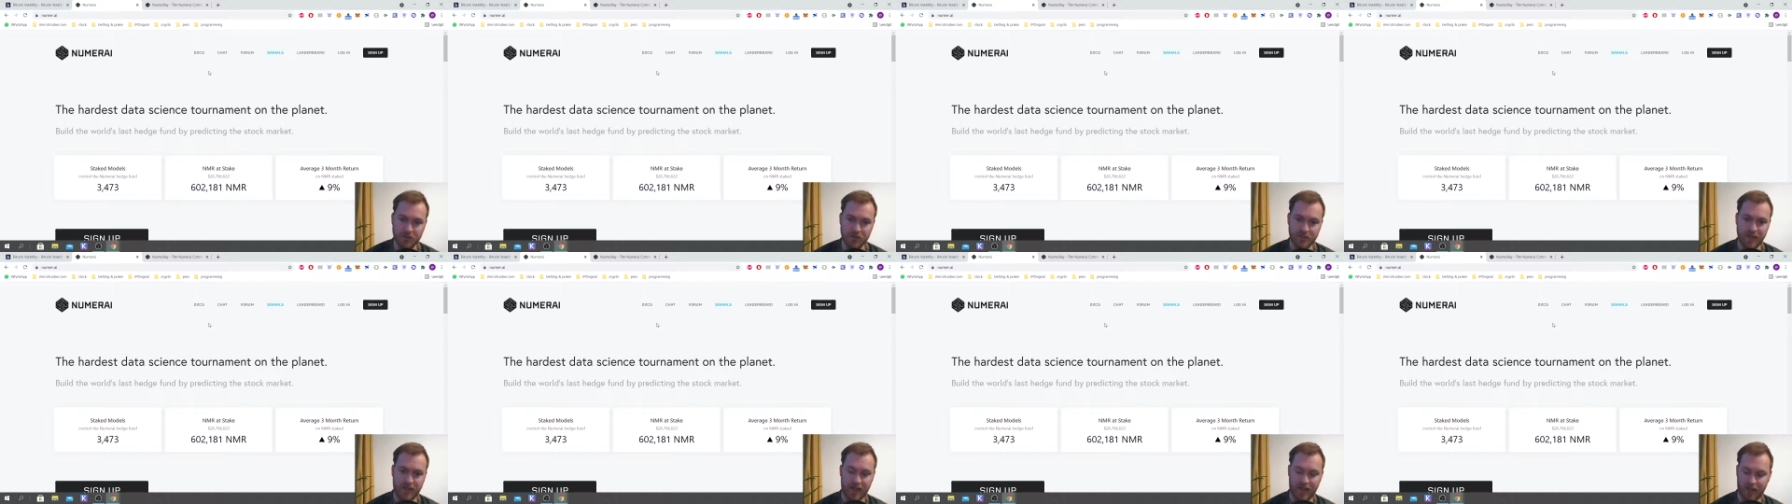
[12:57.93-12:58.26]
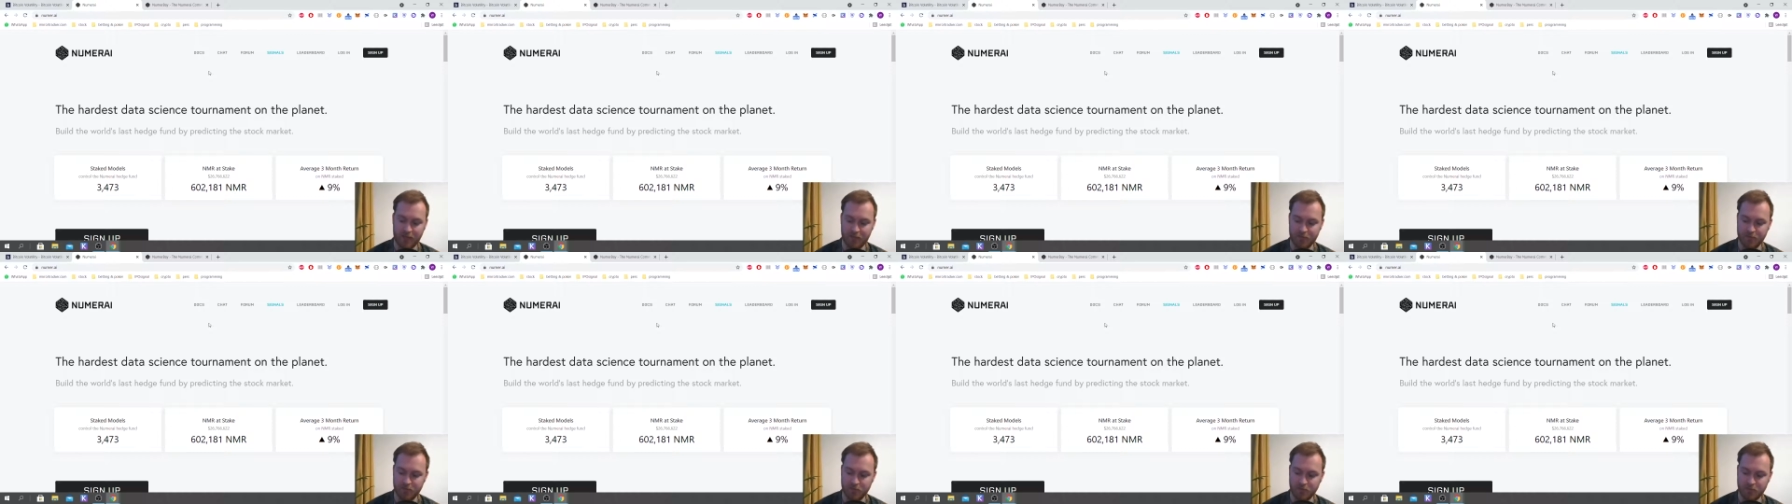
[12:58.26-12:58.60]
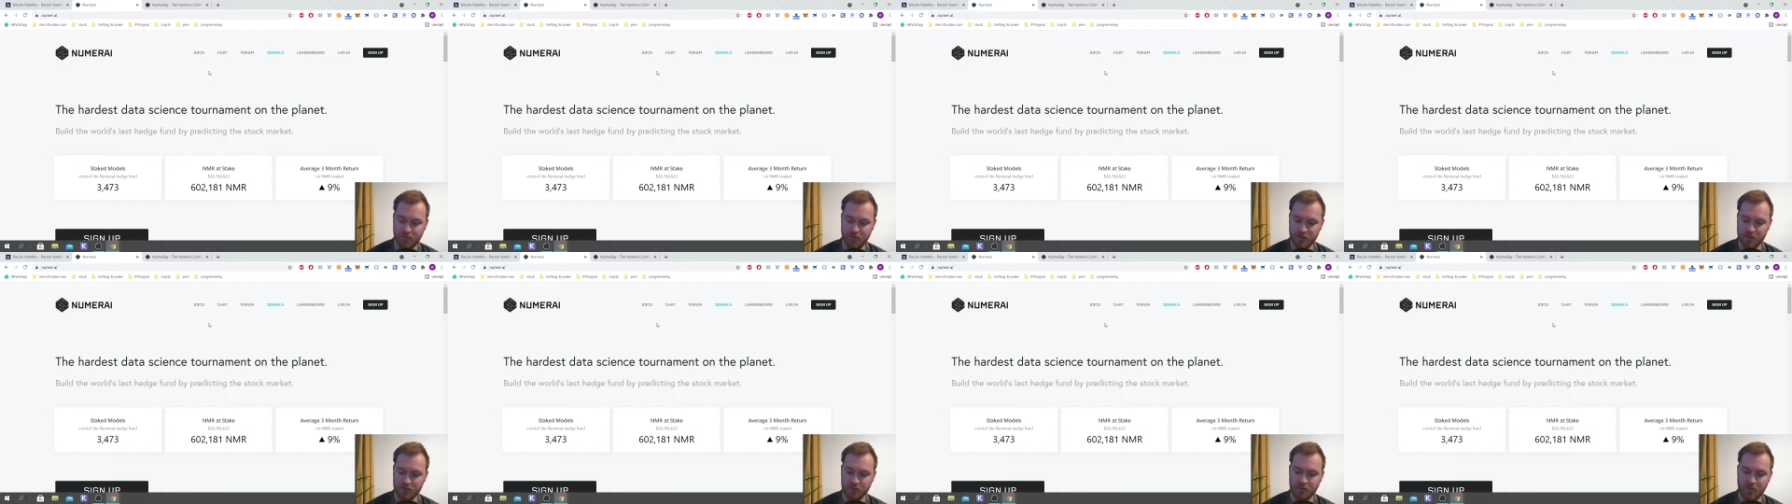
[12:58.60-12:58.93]
they have too
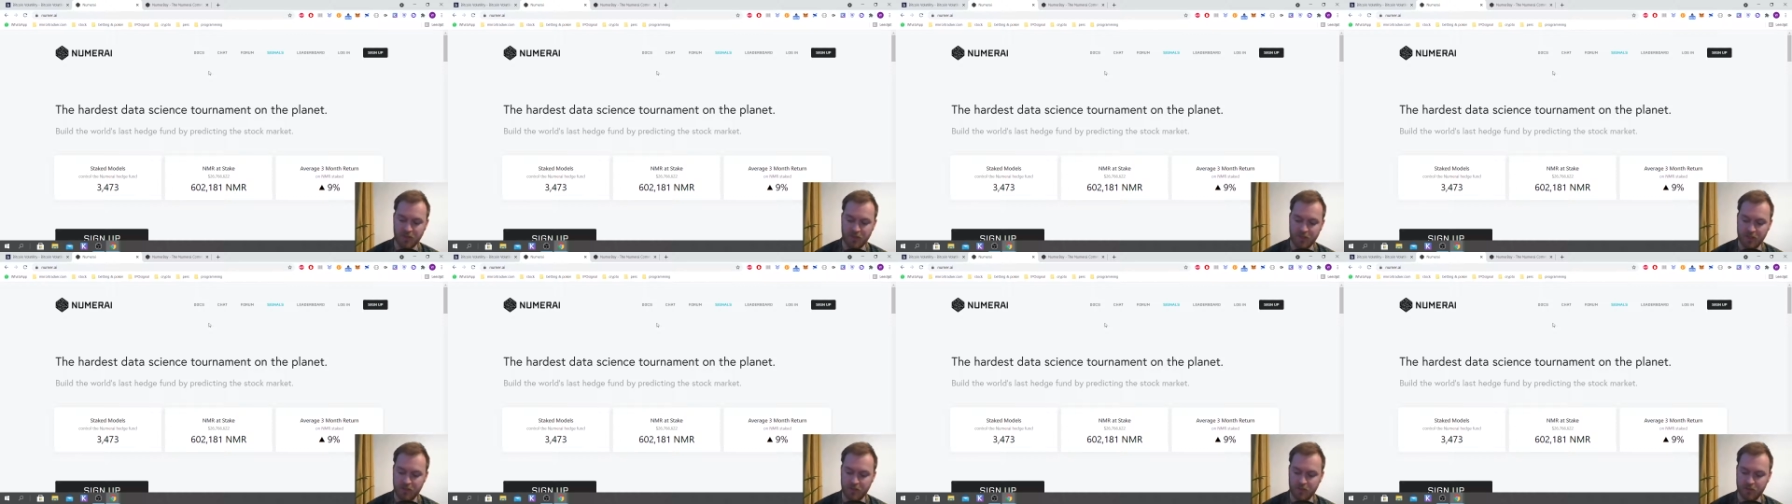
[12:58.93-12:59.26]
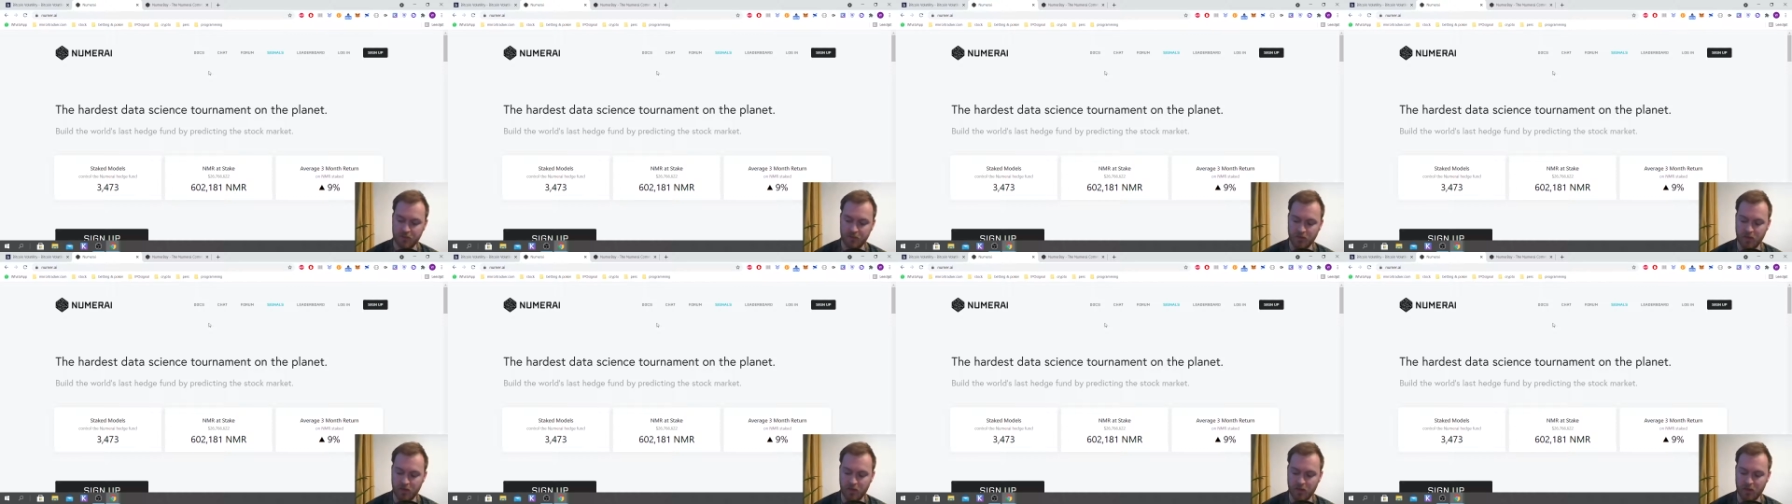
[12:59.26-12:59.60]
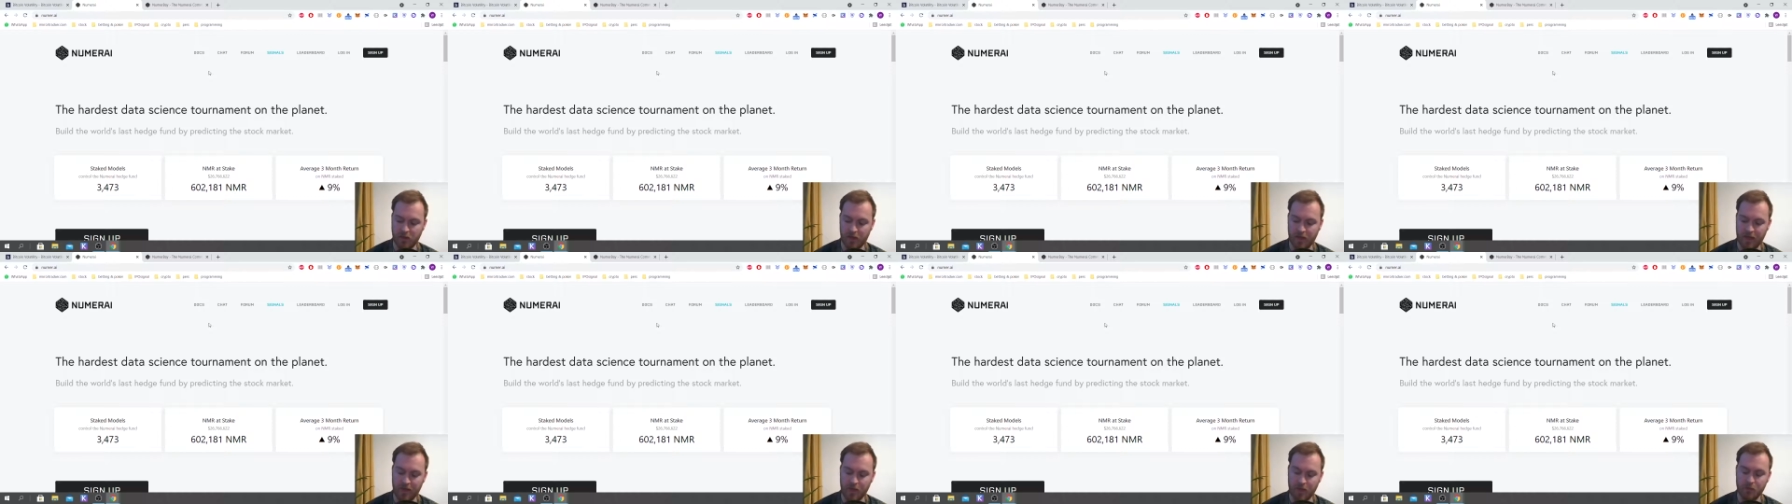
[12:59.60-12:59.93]
much money
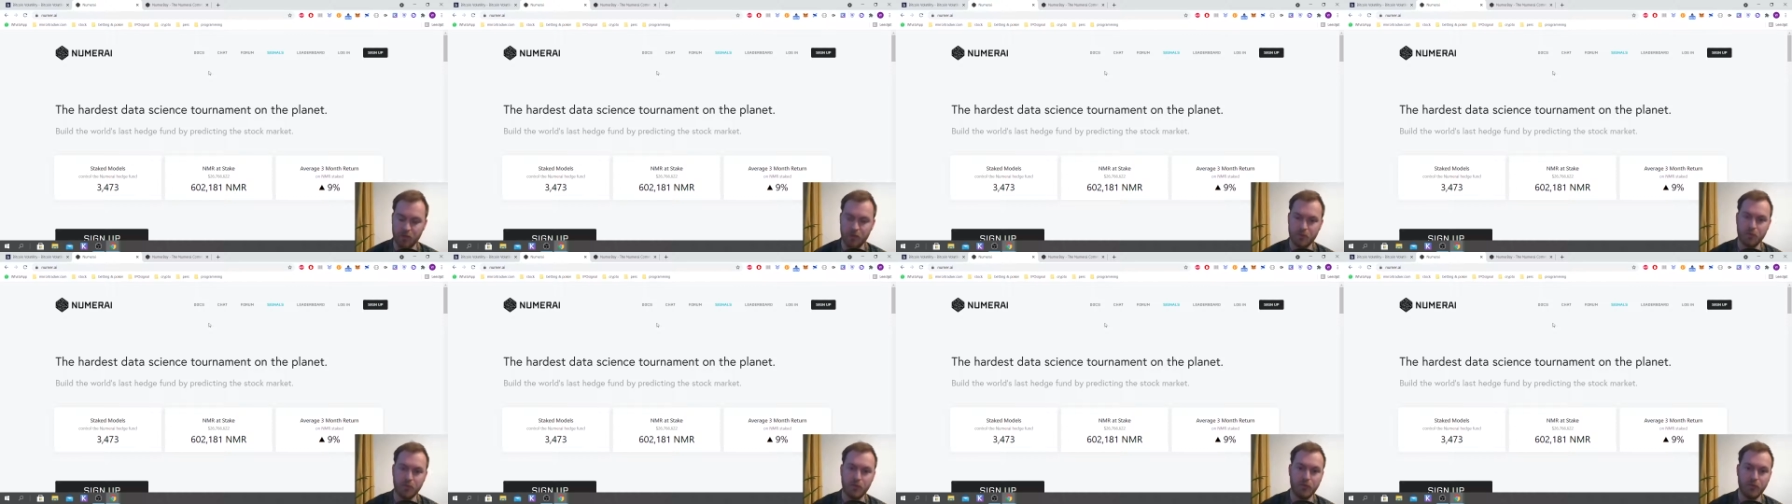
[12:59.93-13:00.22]
and they would move